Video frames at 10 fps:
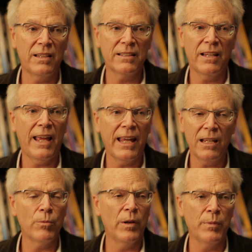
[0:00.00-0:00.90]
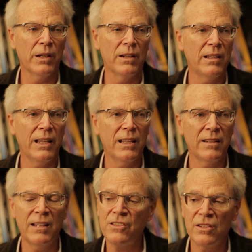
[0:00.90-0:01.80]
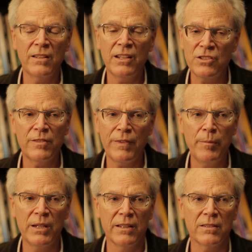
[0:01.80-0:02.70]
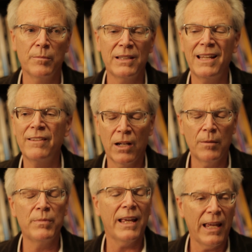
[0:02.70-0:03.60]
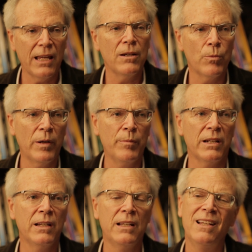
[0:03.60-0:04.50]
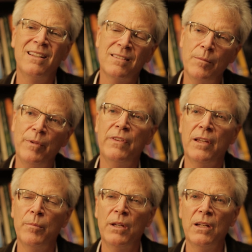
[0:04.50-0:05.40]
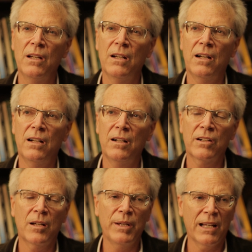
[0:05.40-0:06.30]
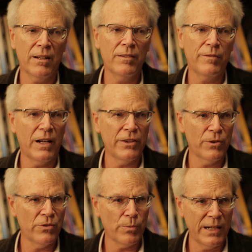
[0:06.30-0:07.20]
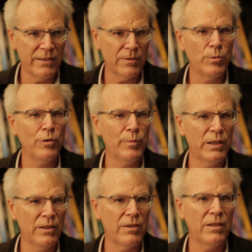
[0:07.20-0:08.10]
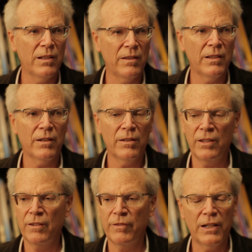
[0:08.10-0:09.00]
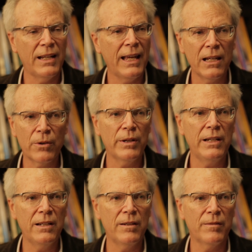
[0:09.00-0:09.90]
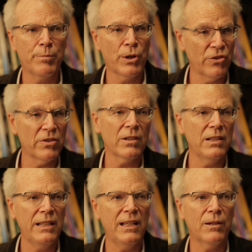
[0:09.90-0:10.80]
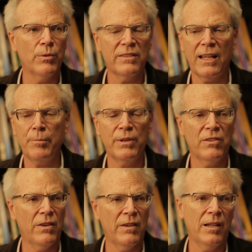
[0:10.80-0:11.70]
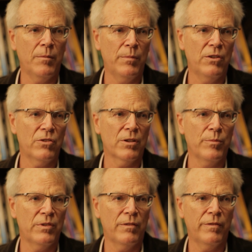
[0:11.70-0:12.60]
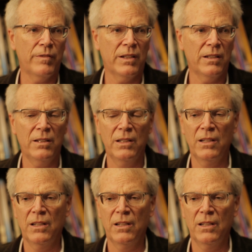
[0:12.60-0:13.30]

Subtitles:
I think they hate women, and not just feminism, but they've come to hate women. And some of them are coming out of the fathers' rights movement, and they're very angry personally at what's happened to them in terms of